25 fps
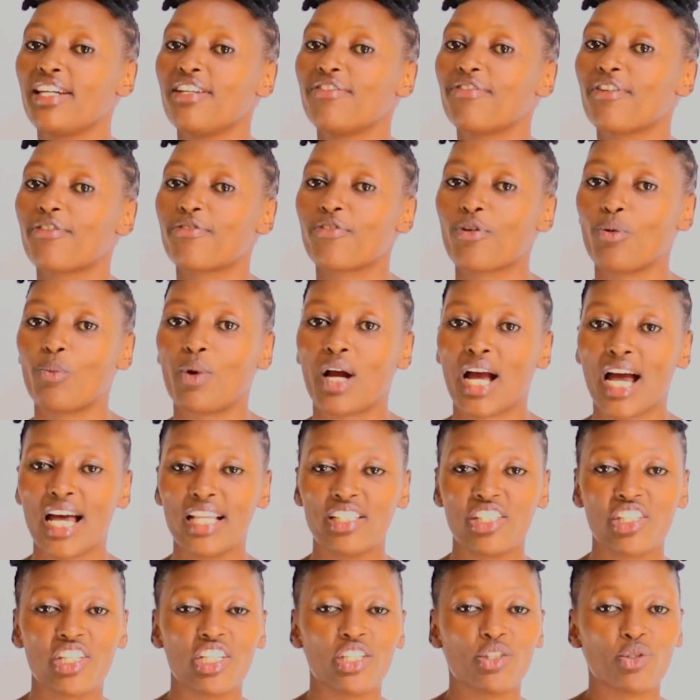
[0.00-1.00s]
differ from
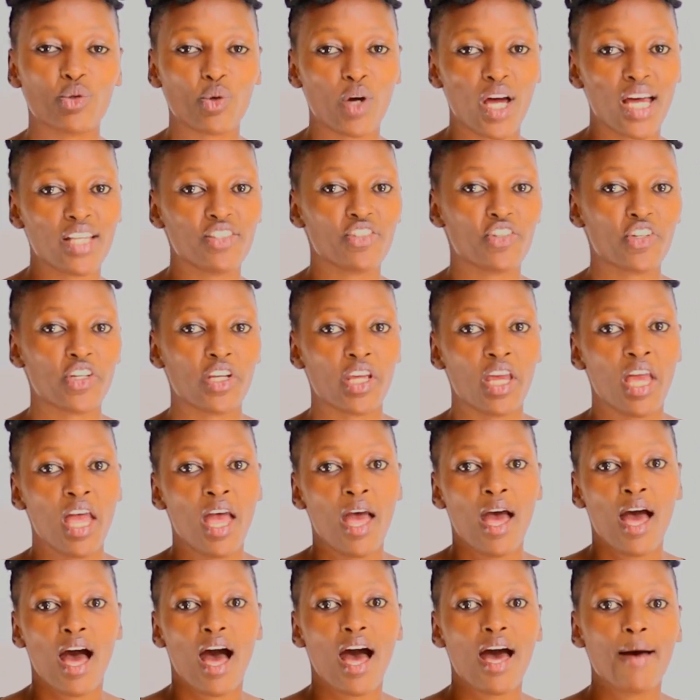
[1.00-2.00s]
country to country,
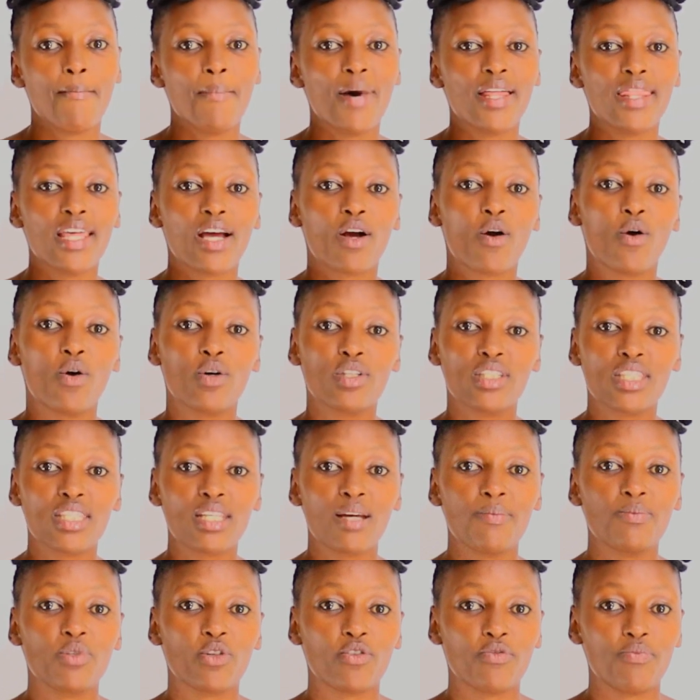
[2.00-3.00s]
but the
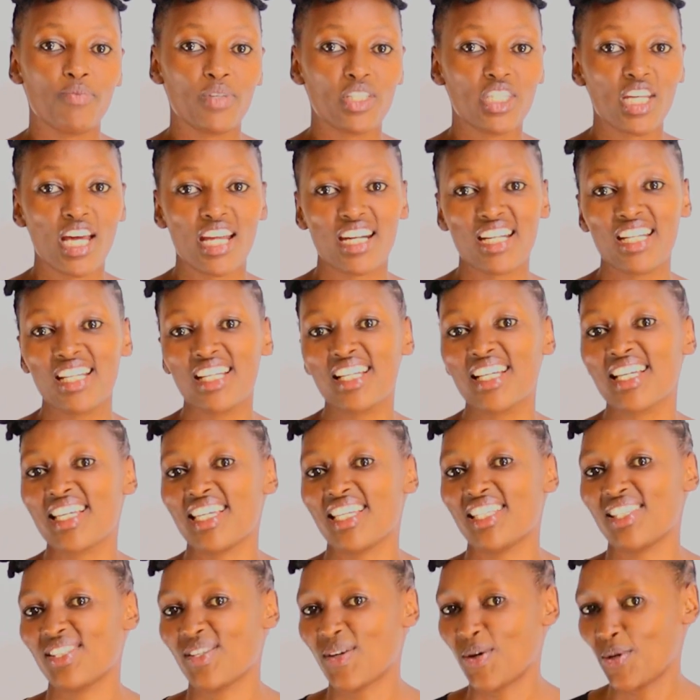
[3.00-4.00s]
concept of measuring
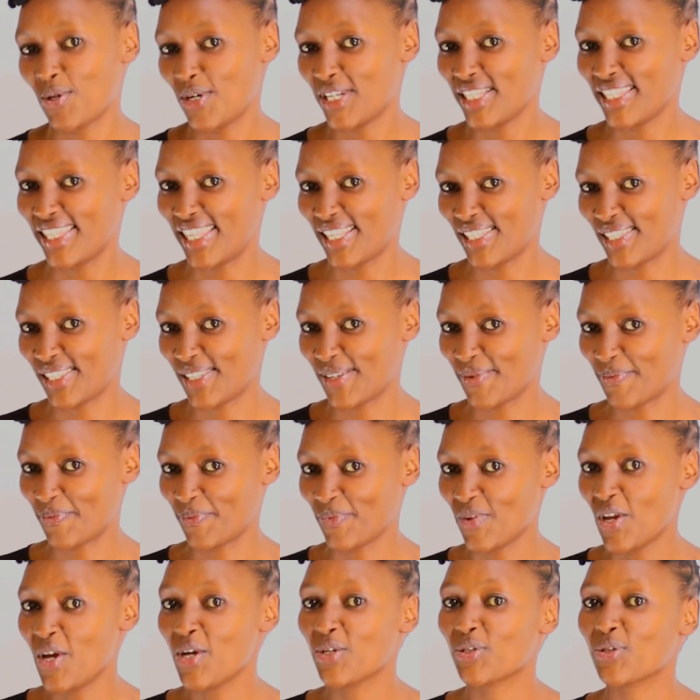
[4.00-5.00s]
is always the same.
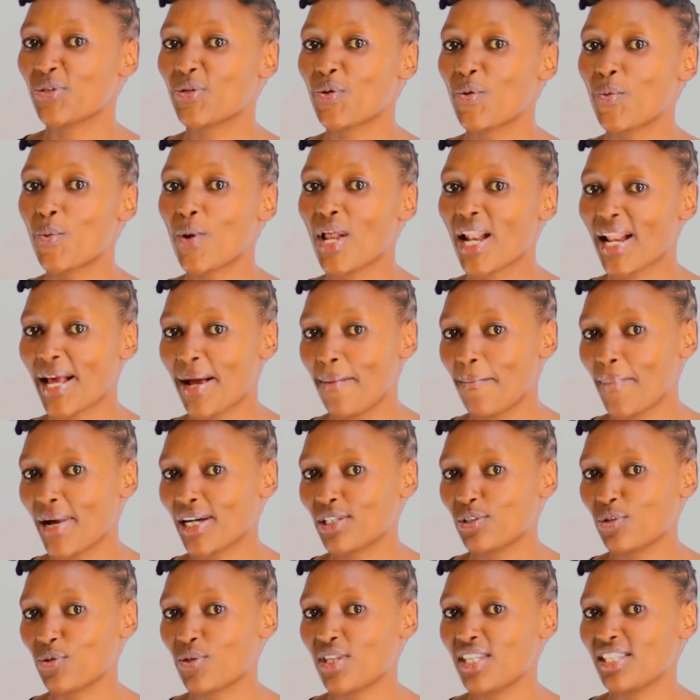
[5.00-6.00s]
So welcome
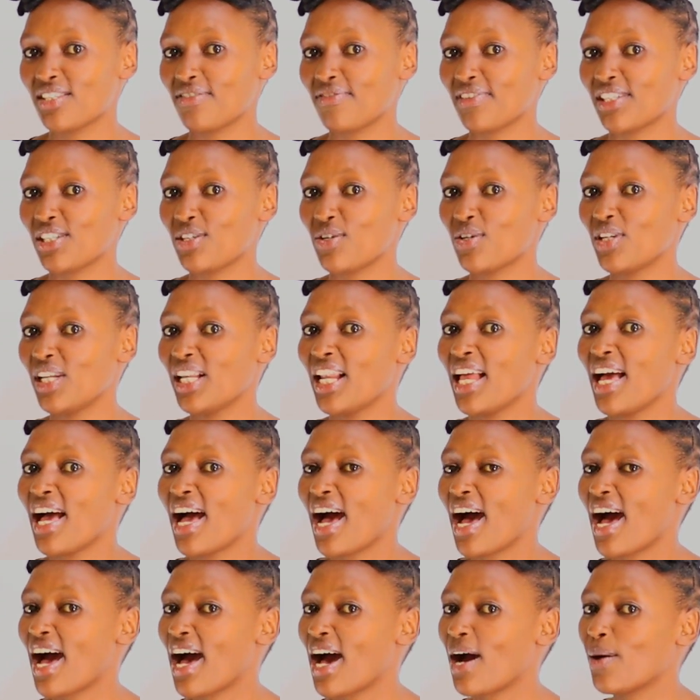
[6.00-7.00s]
back to this video.
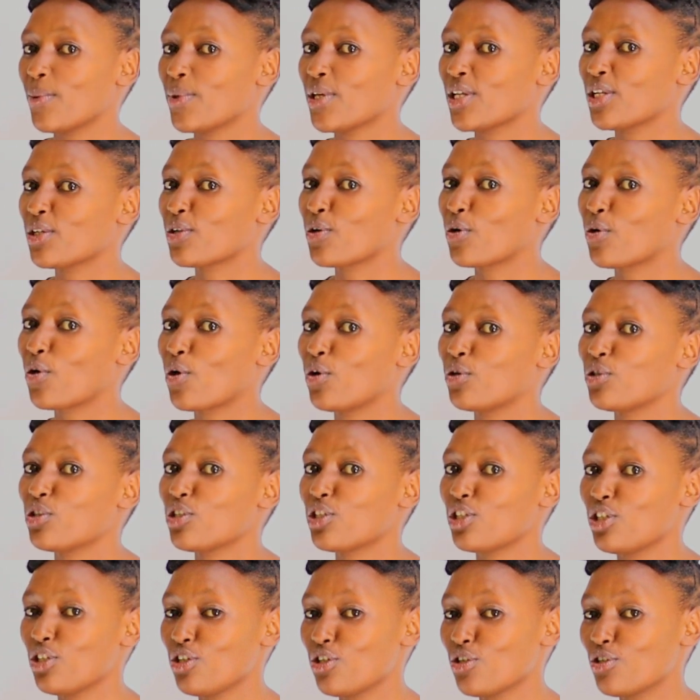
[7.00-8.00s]
We'll
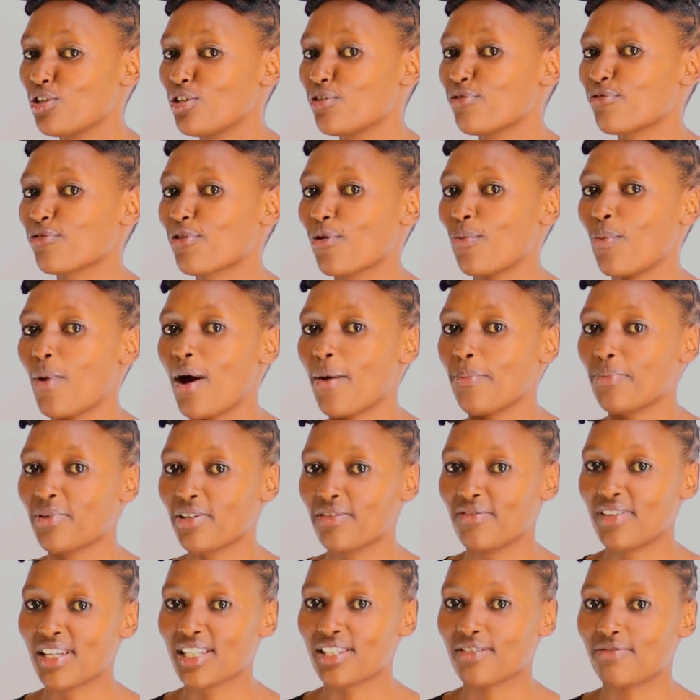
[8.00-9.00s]
continue from our
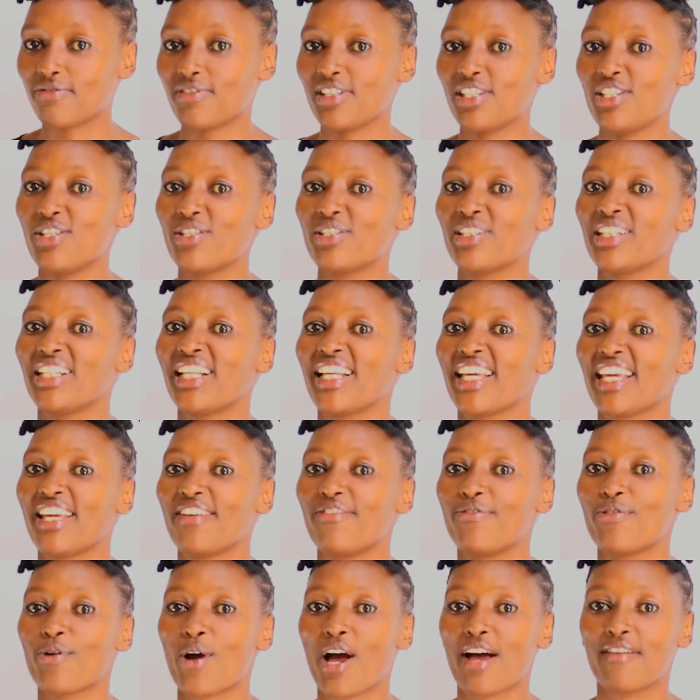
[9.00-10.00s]
previous video.
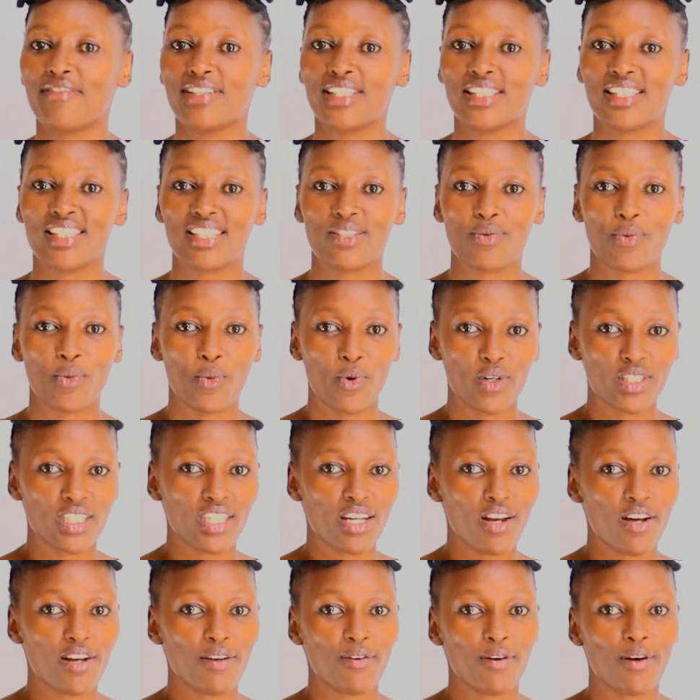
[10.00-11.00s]
If you haven't
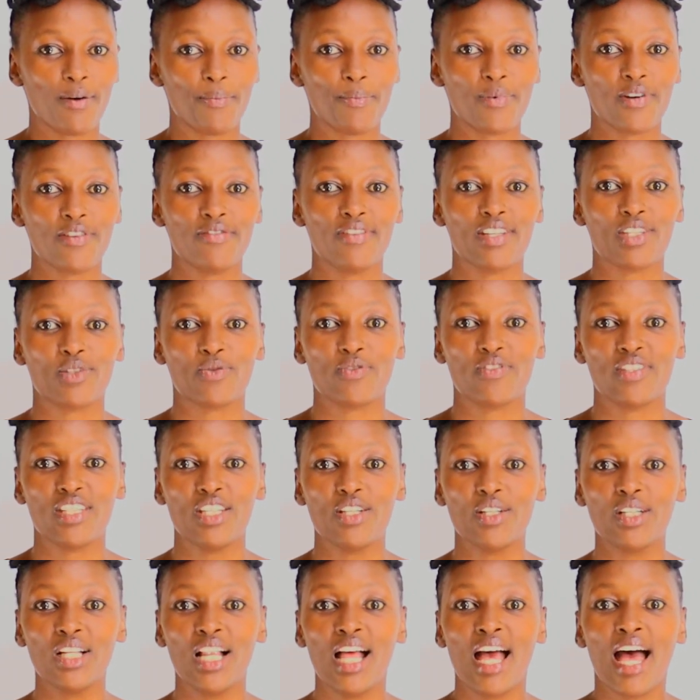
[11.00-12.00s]
watched our previous
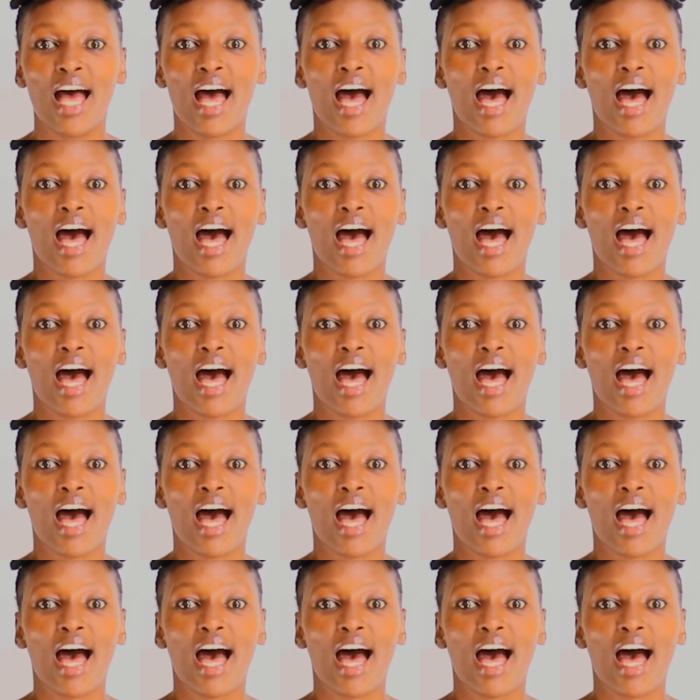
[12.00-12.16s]
video,